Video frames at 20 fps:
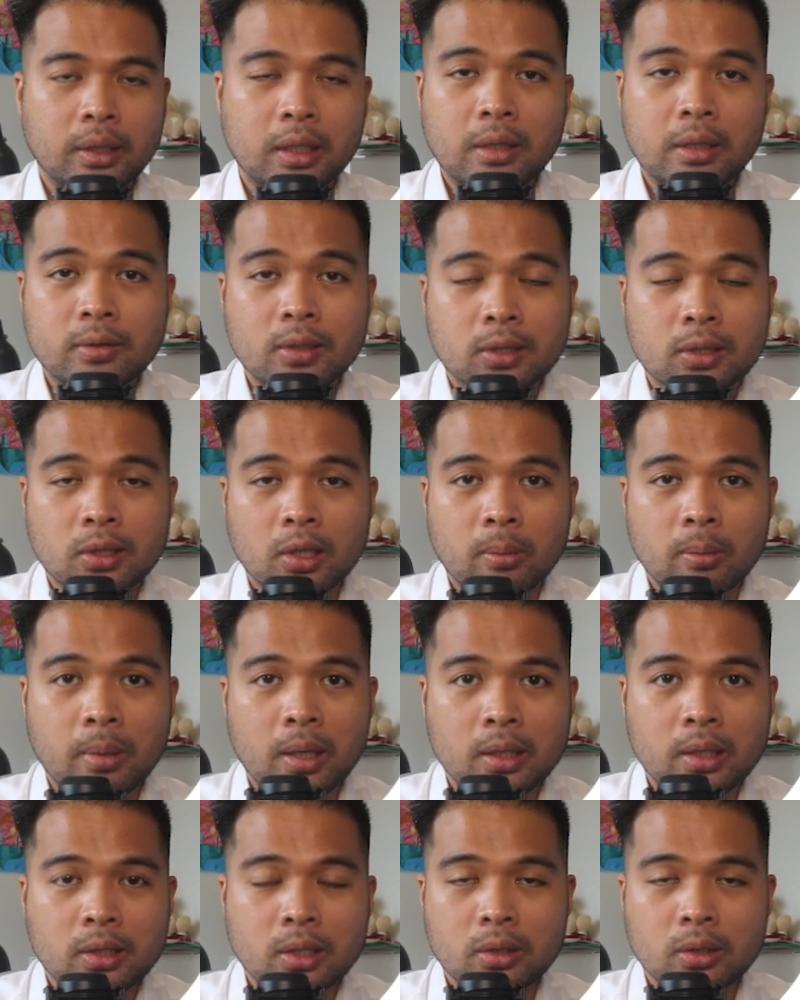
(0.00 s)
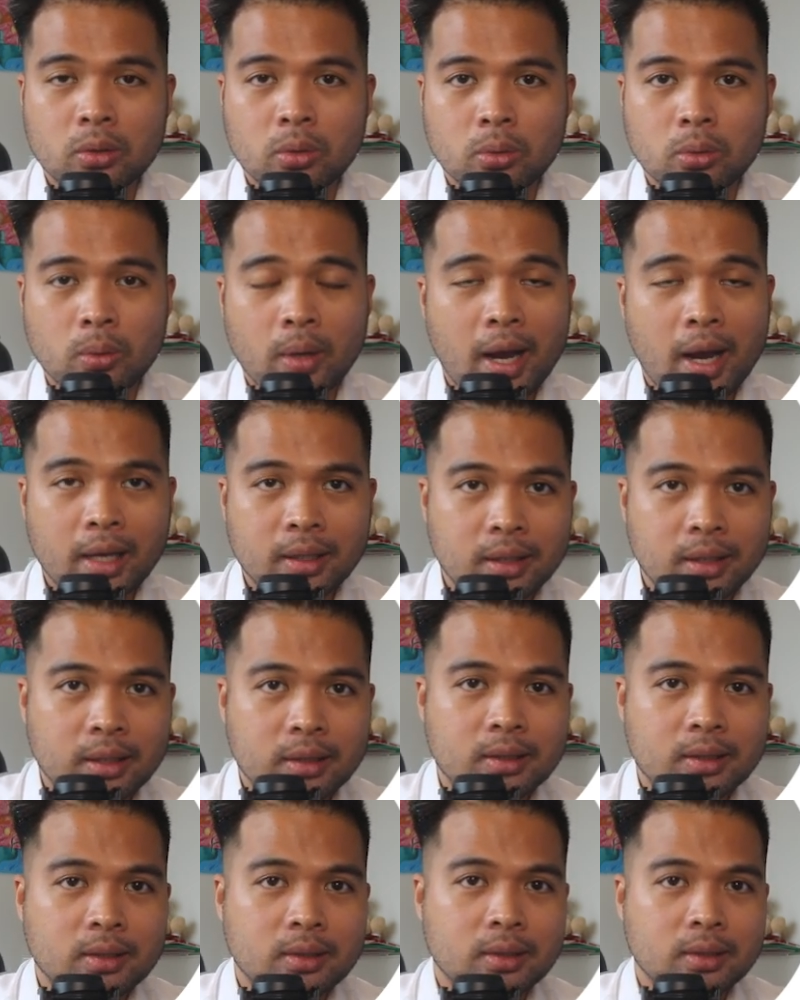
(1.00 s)
gives us the ability to
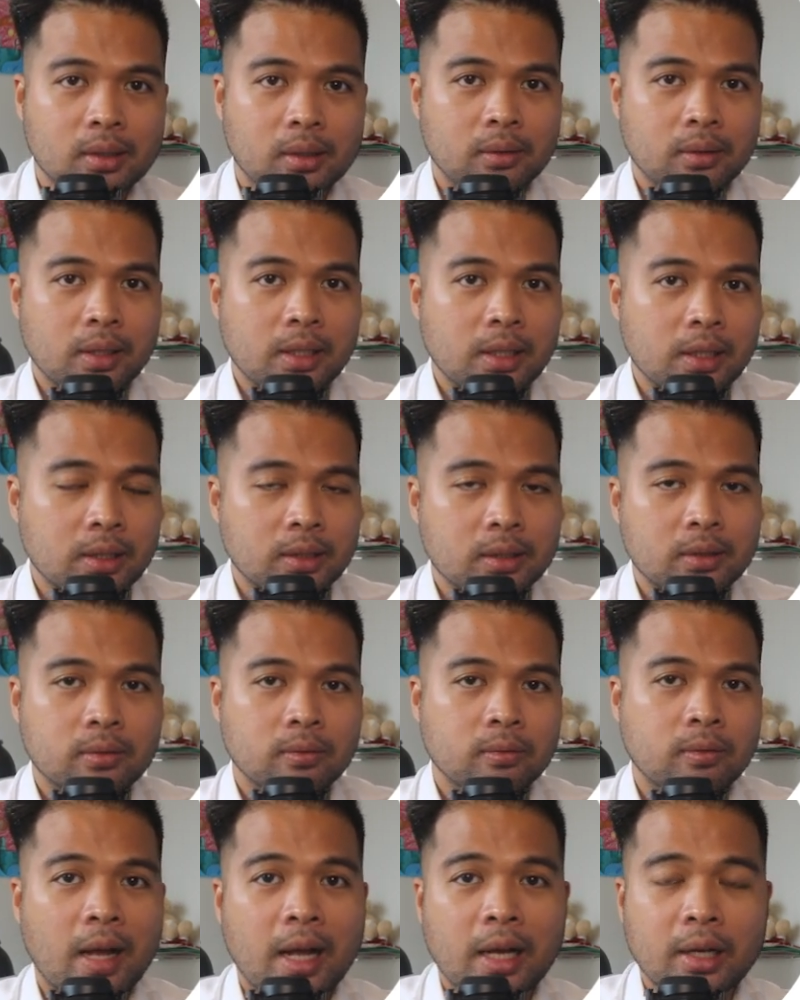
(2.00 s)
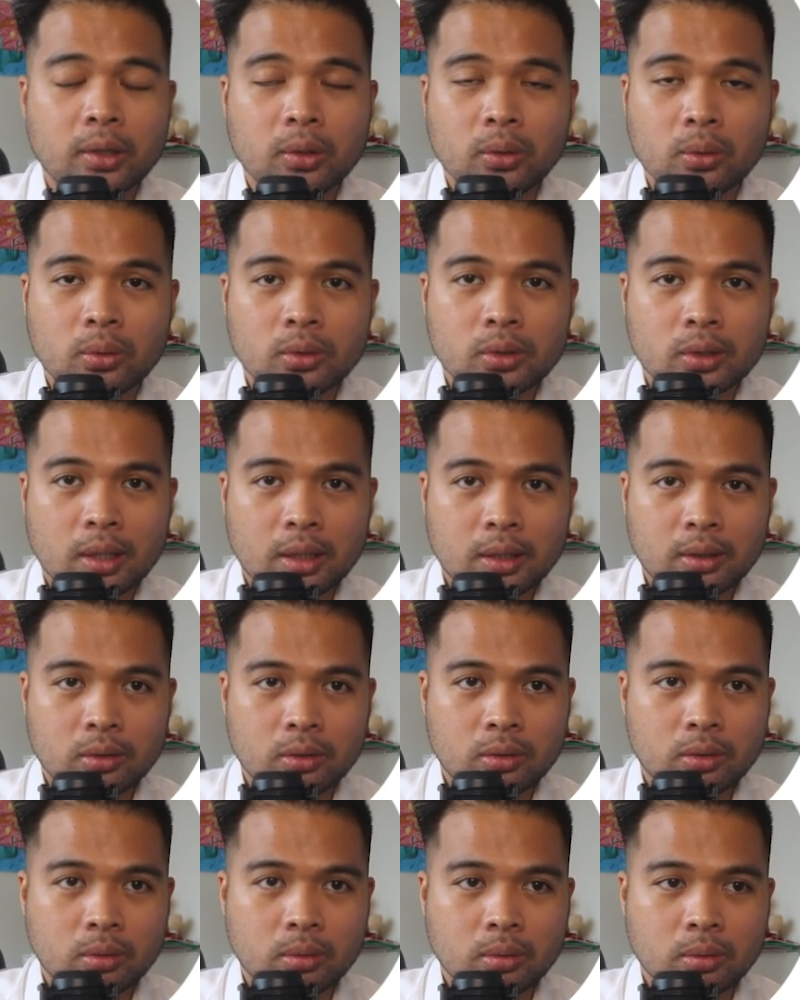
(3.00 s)
edit these values
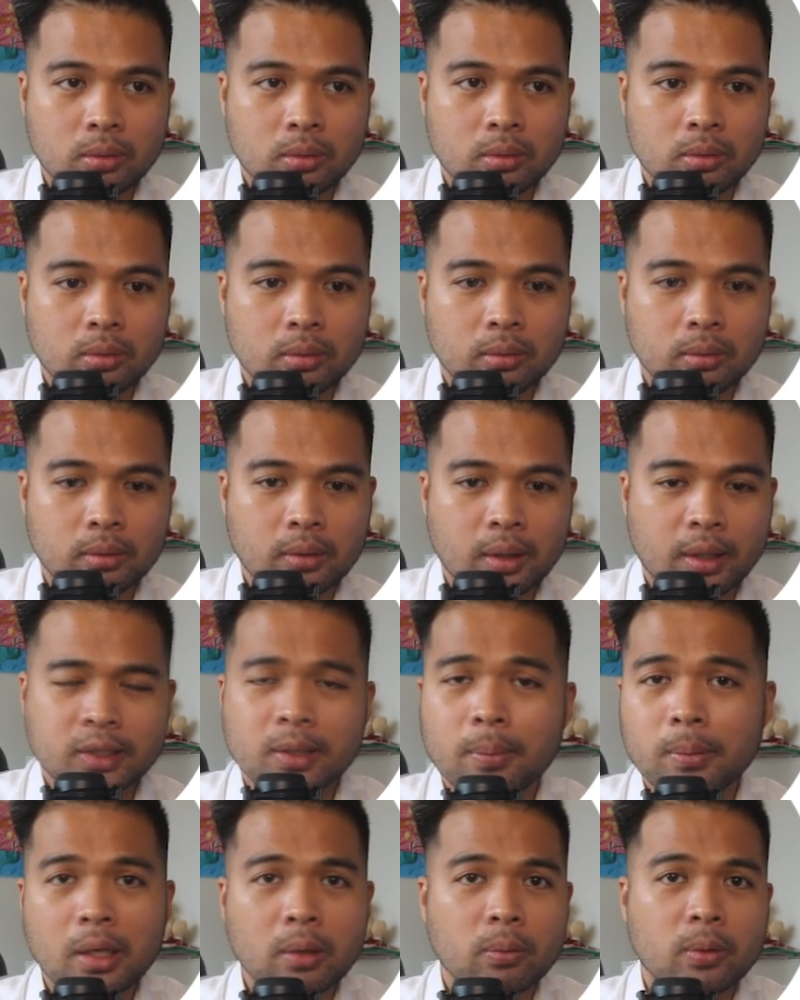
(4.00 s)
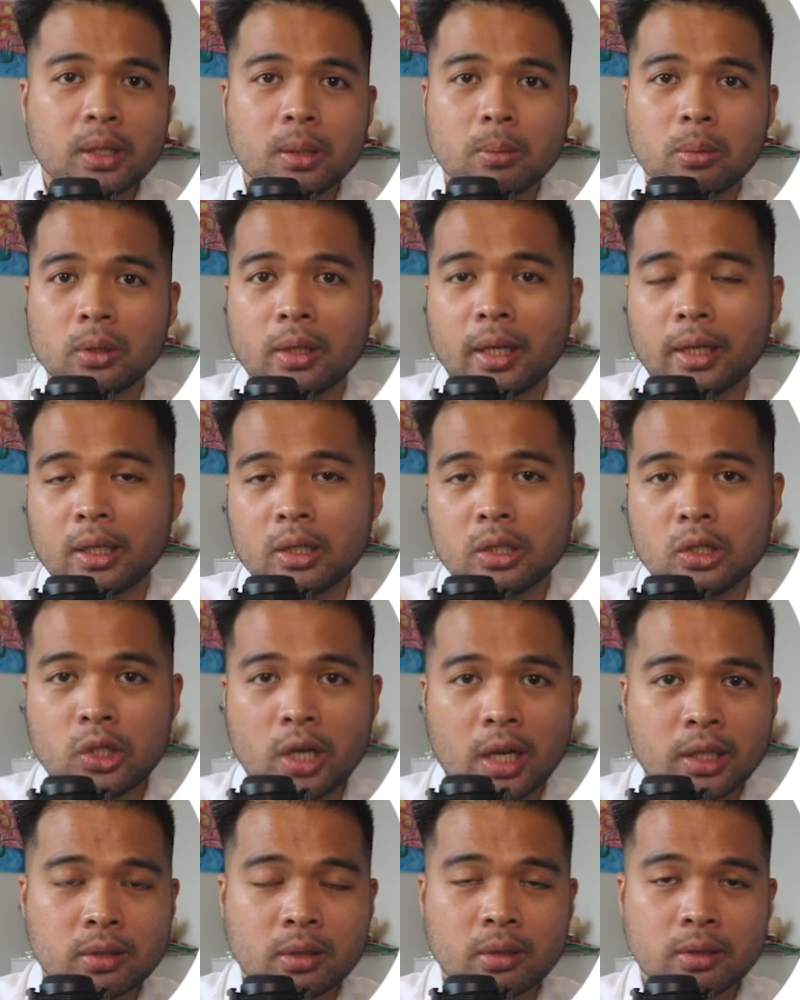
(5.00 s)
into like something readable like a
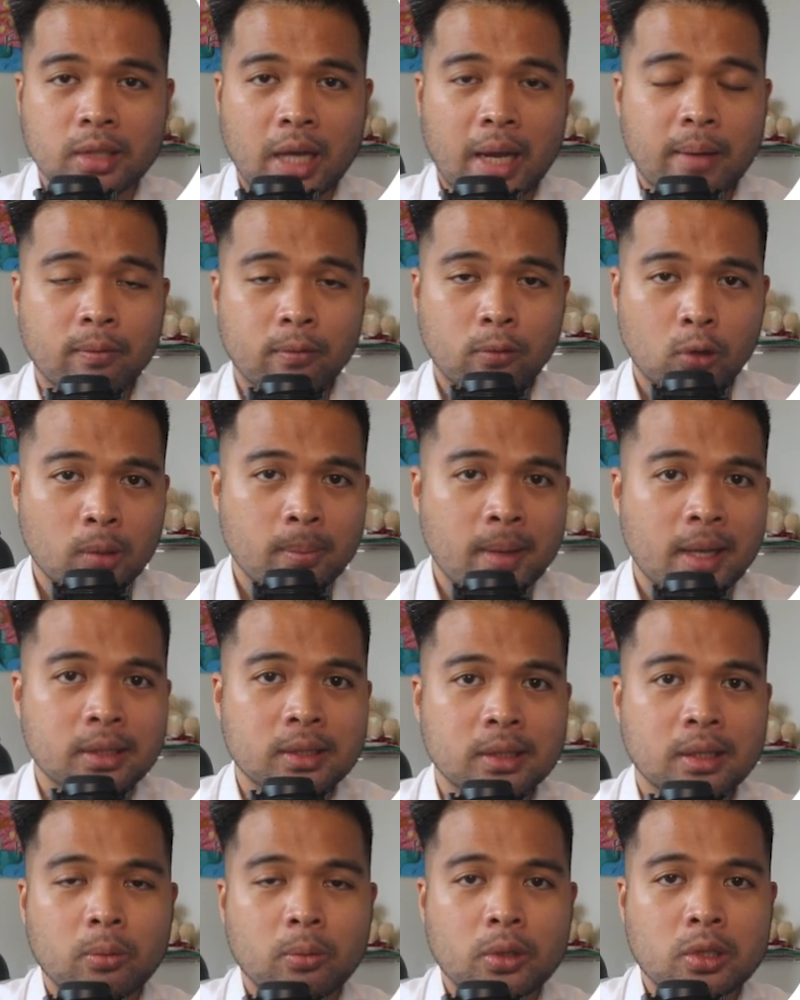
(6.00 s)
JSON type format,